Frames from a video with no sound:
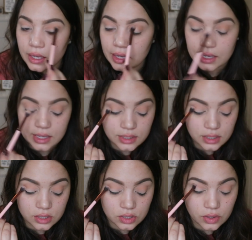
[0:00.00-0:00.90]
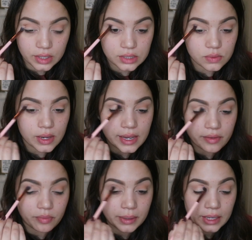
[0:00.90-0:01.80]
And so that's why
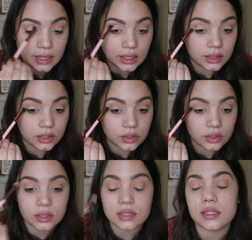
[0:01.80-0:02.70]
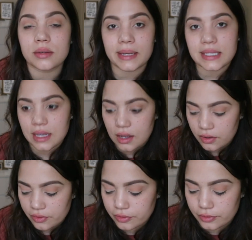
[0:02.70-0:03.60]
I've been a little to myself,